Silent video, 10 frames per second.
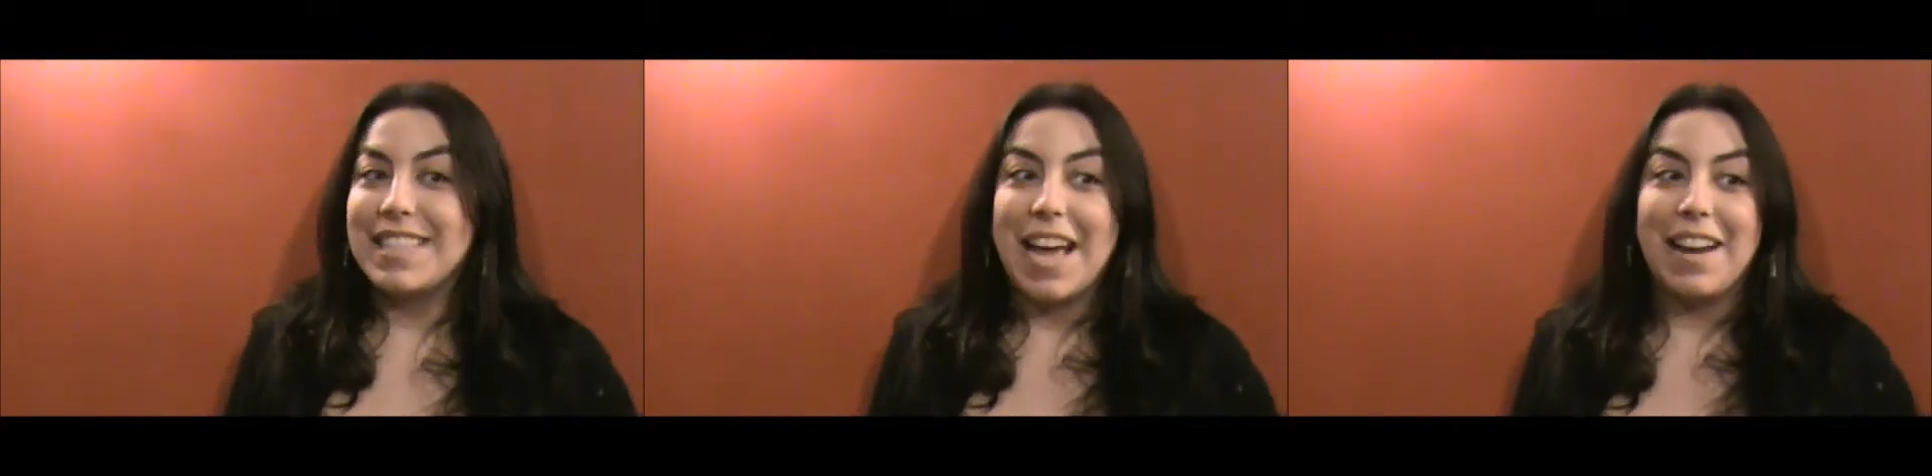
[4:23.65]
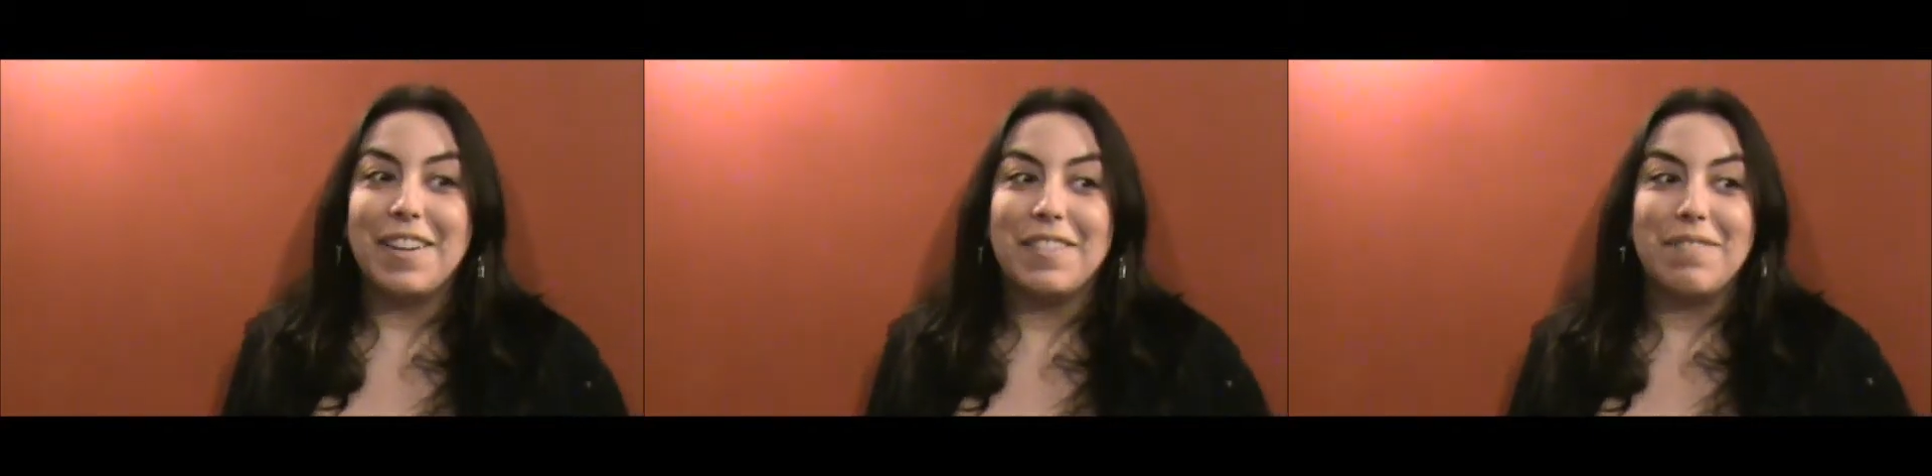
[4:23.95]

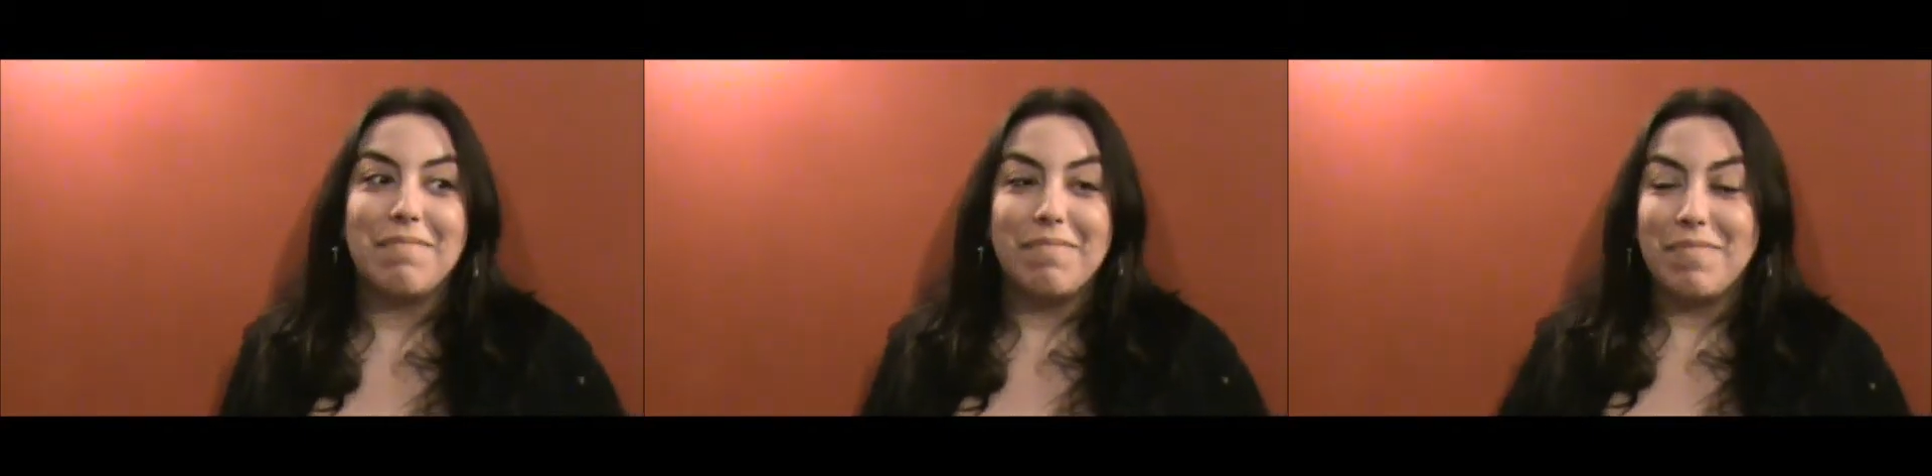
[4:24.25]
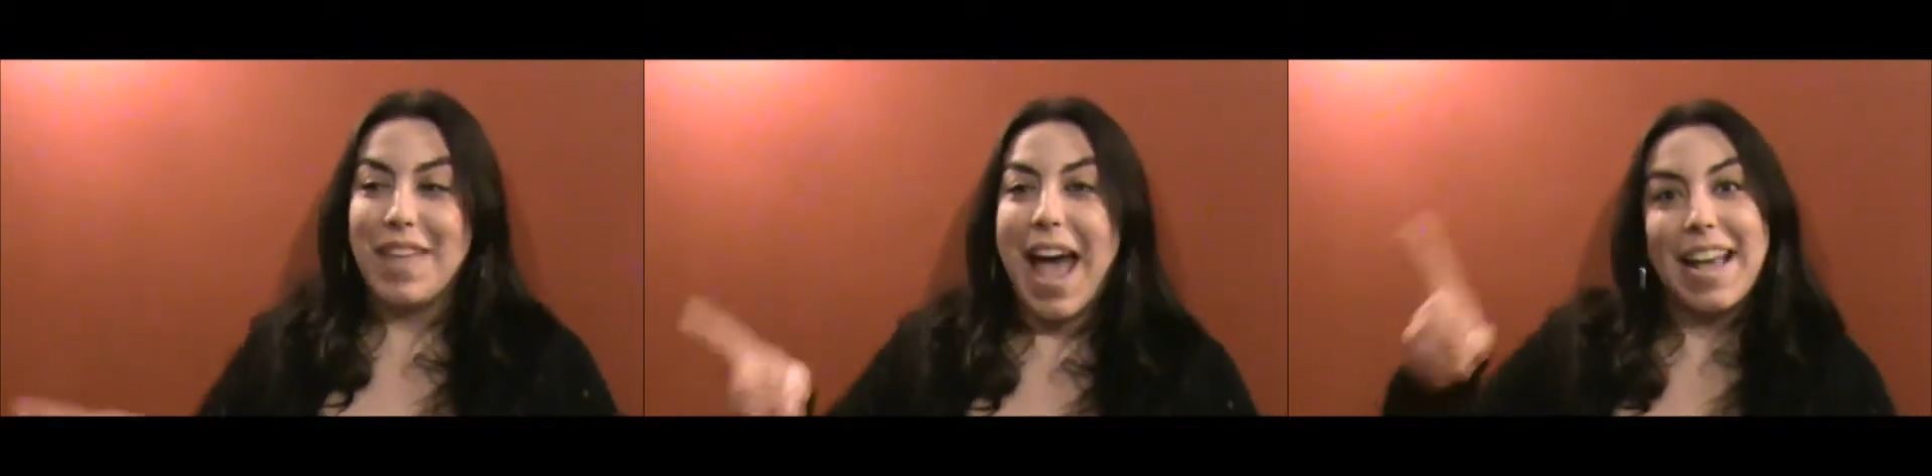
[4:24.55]

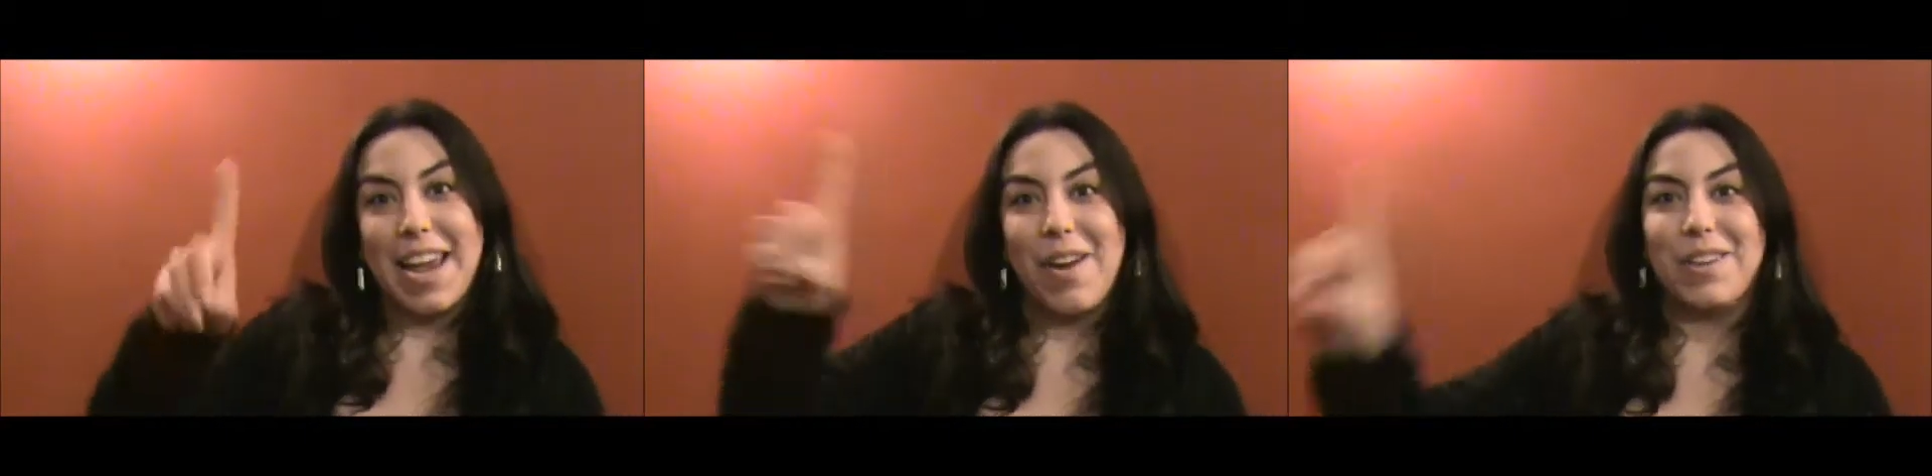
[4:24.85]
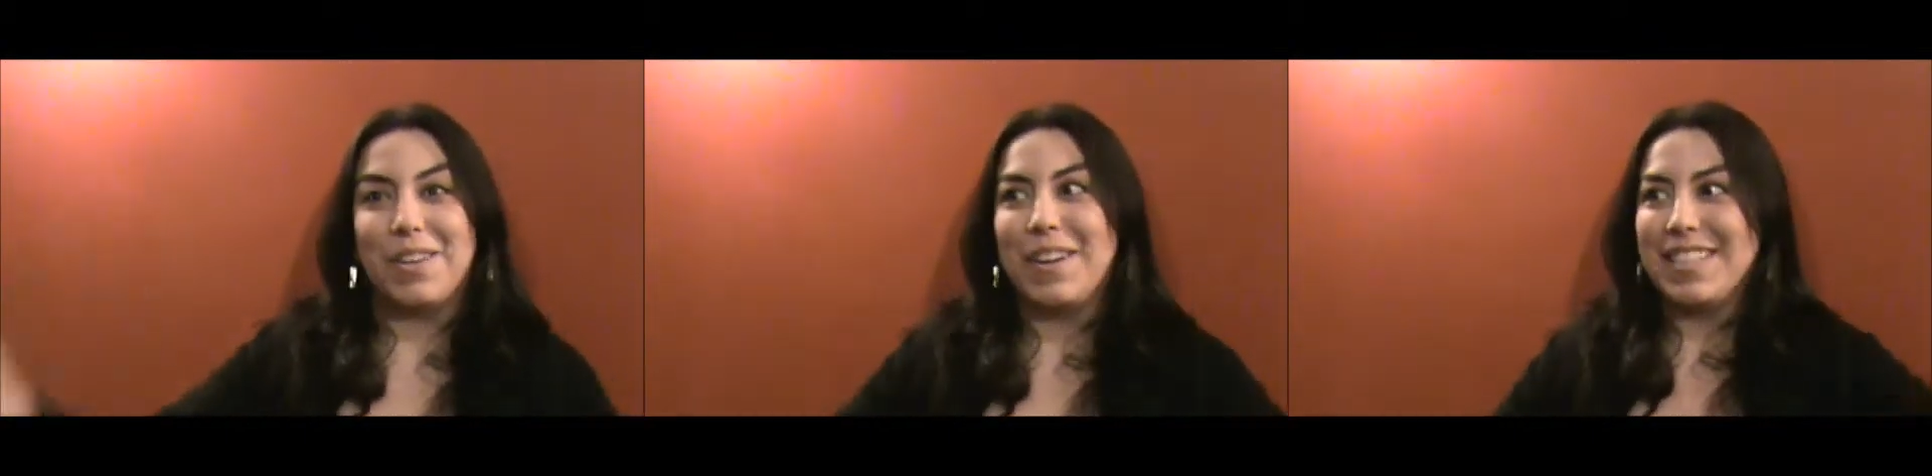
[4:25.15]
That
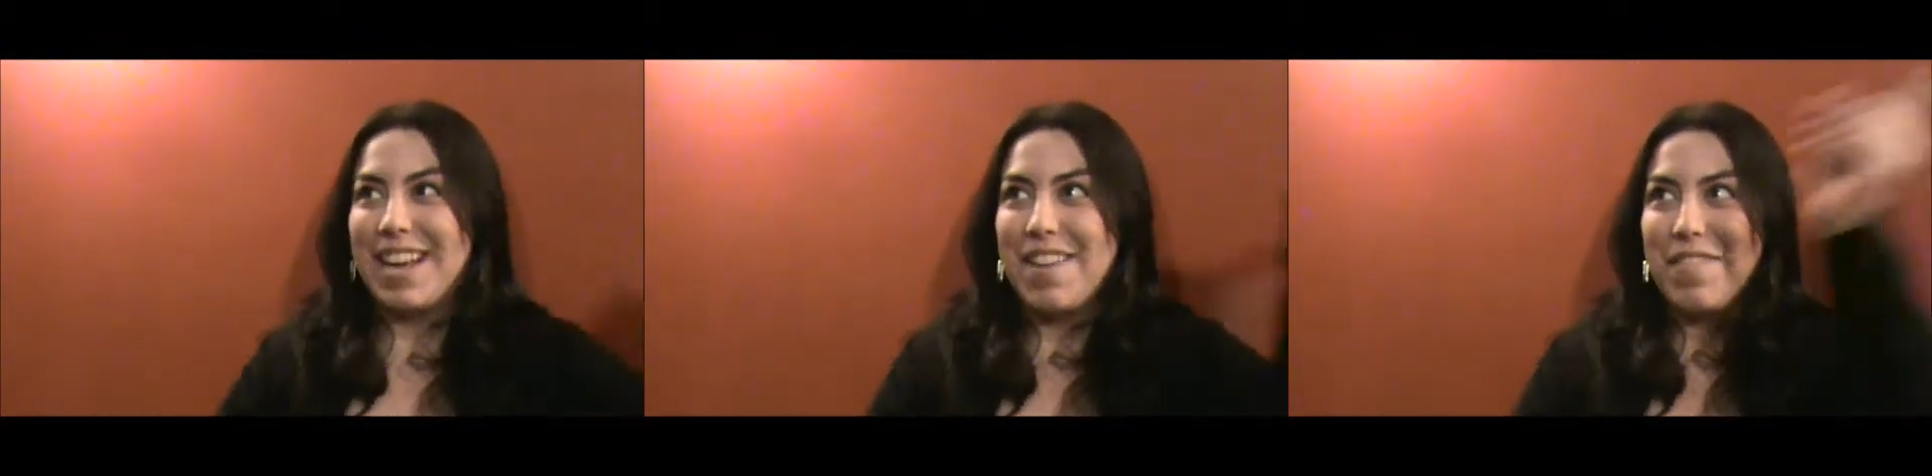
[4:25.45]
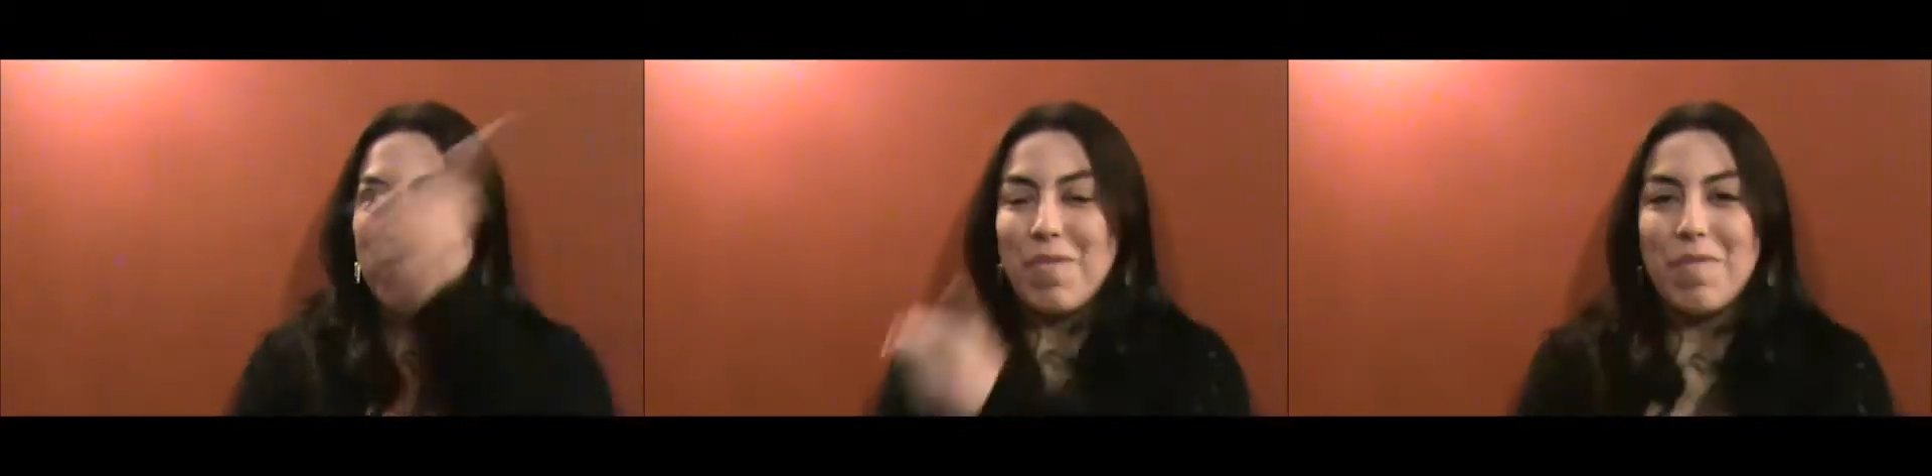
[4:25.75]
character gets kind of
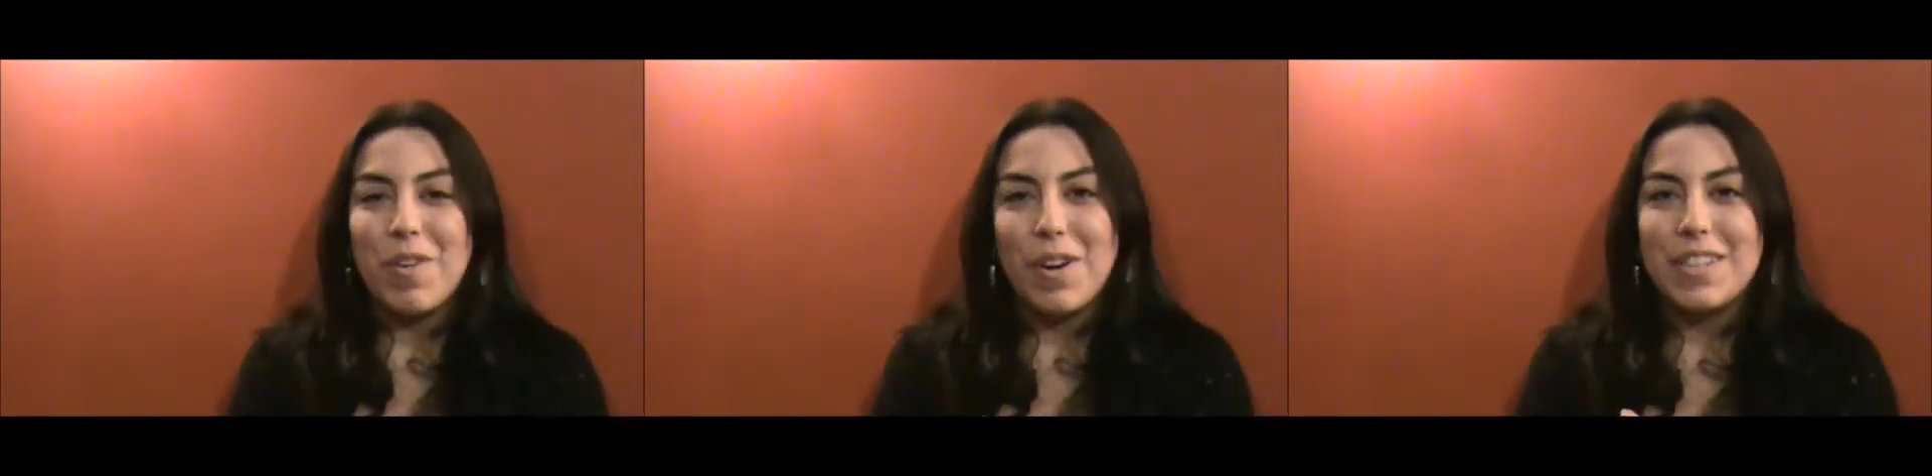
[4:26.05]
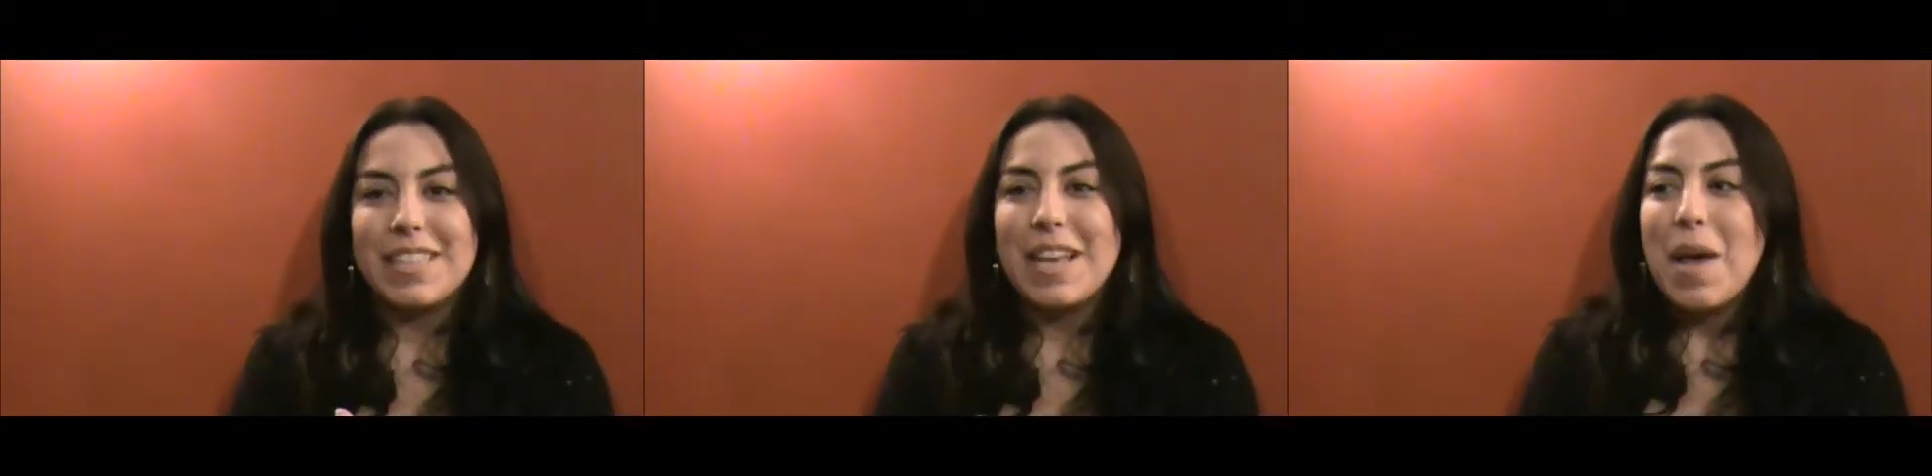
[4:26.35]
in
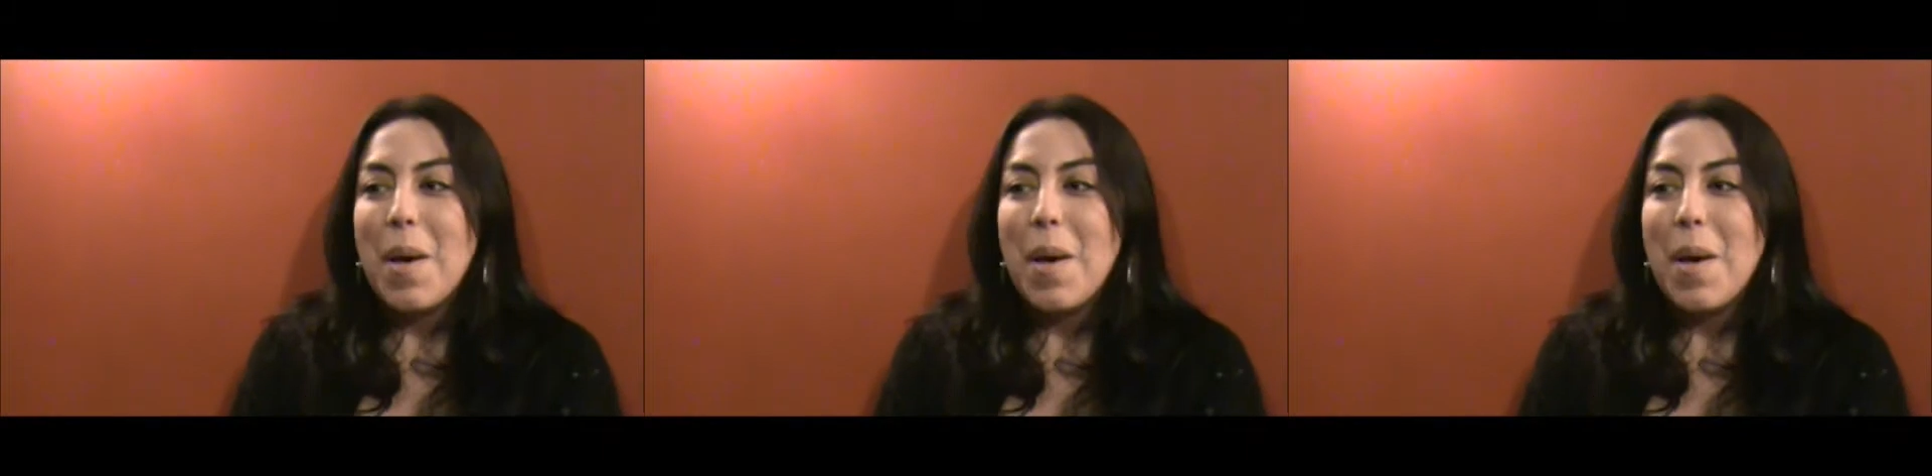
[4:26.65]
reverse,